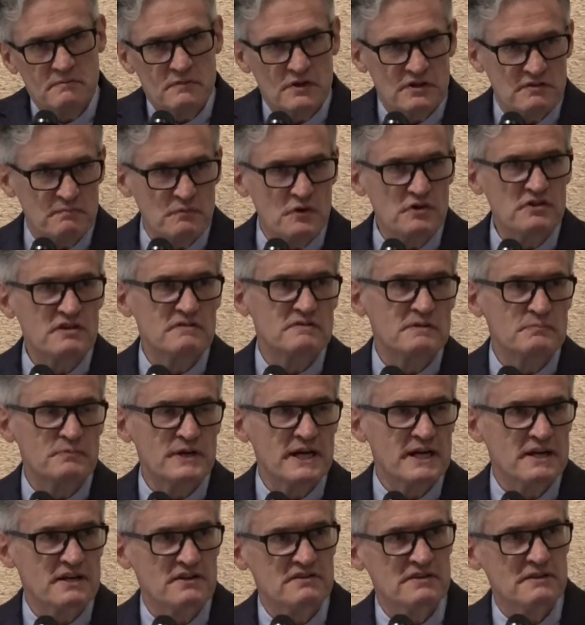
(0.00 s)
does most of her
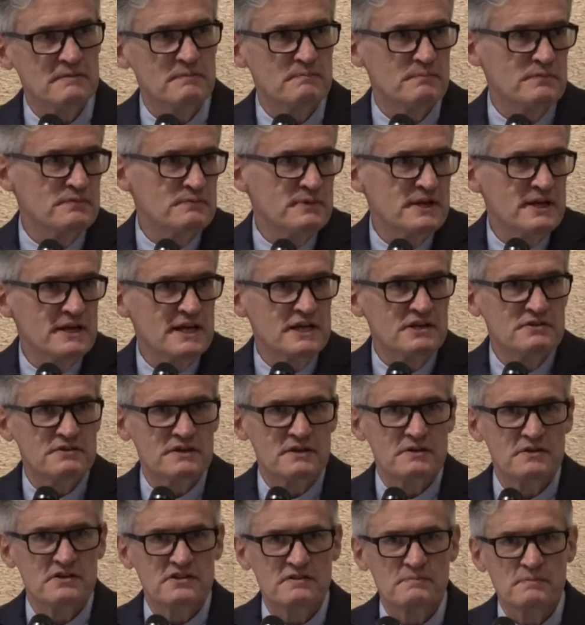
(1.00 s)
practice at
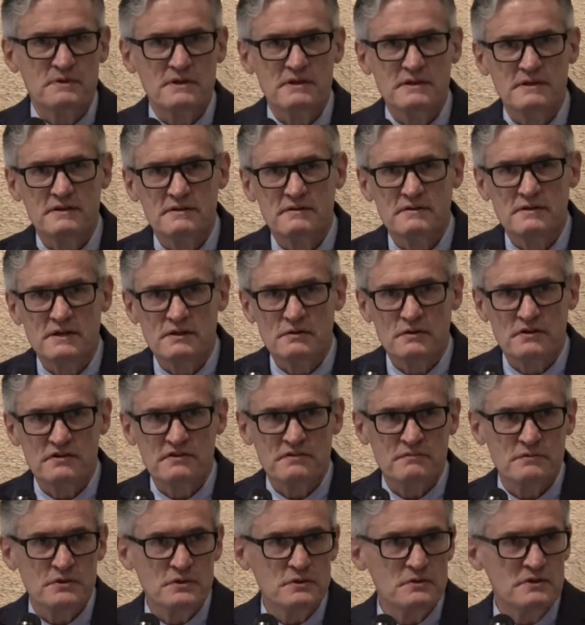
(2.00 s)
pediatric hospital
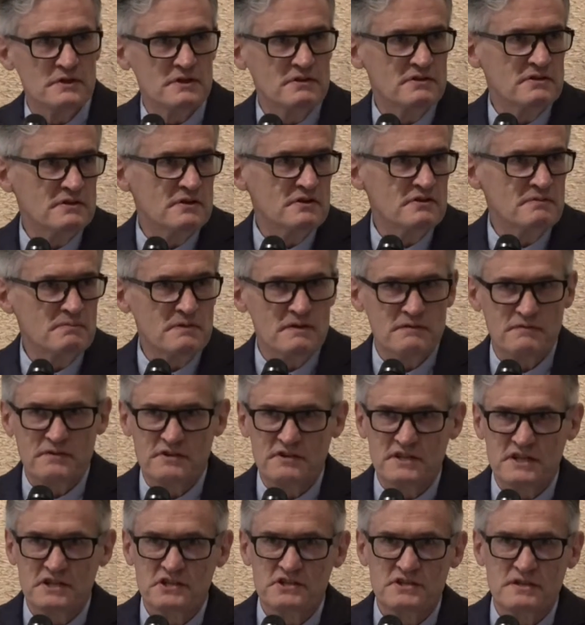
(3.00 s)
across the road. It's Hospital
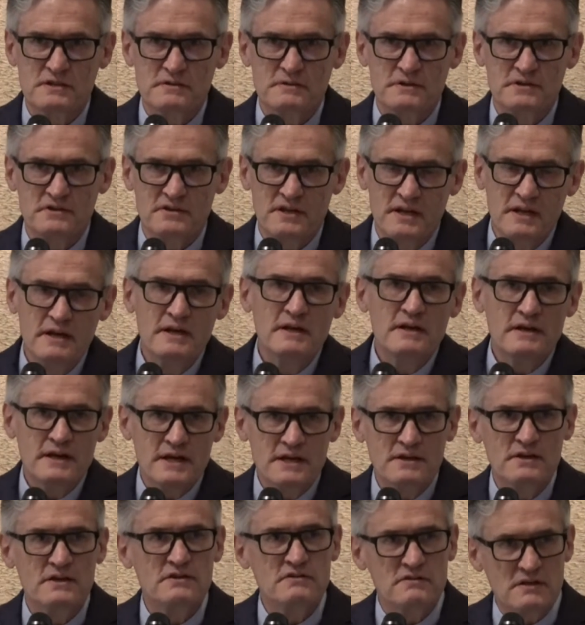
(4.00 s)
for Sick Children,
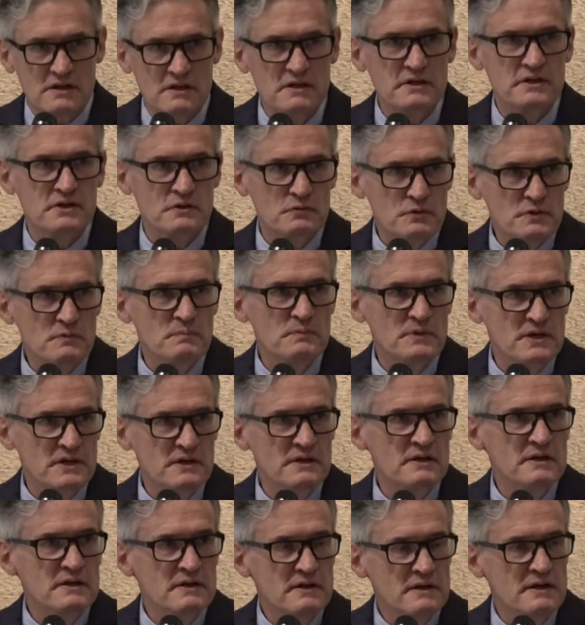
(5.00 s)
and does the clinic with
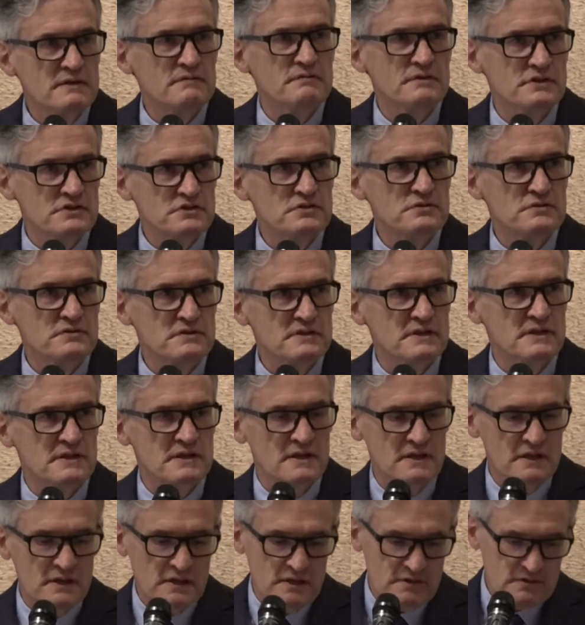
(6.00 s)
me every
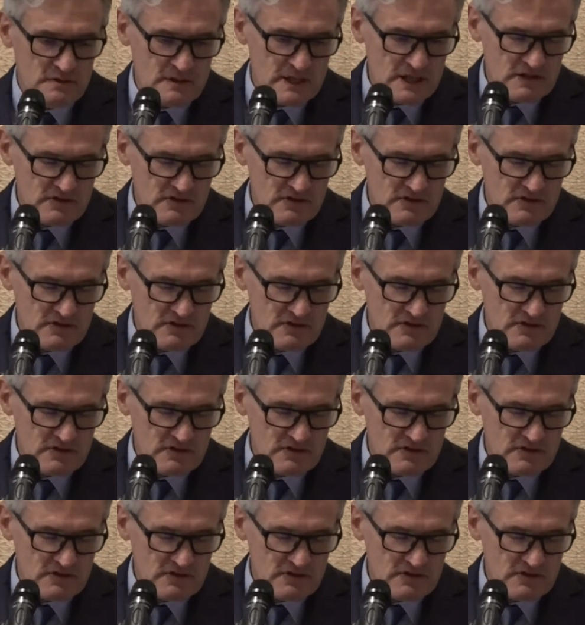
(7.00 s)
Tuesday. So